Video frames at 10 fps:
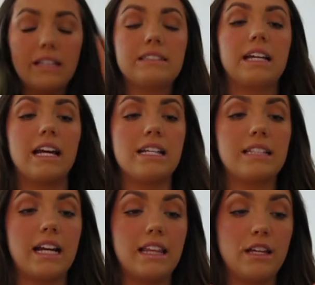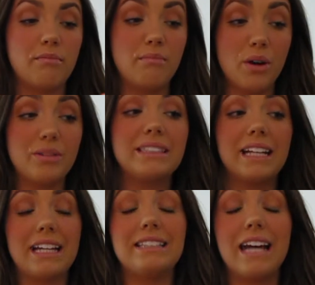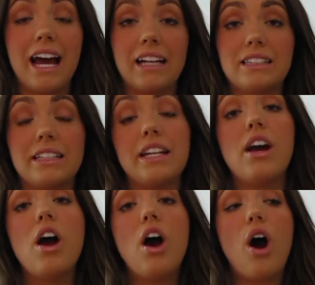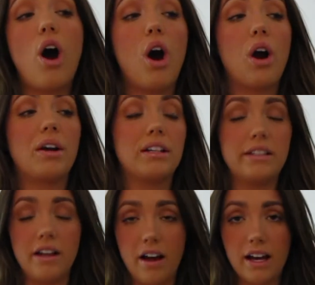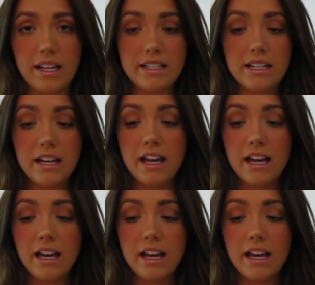Because like I said, I think most kits actually are not.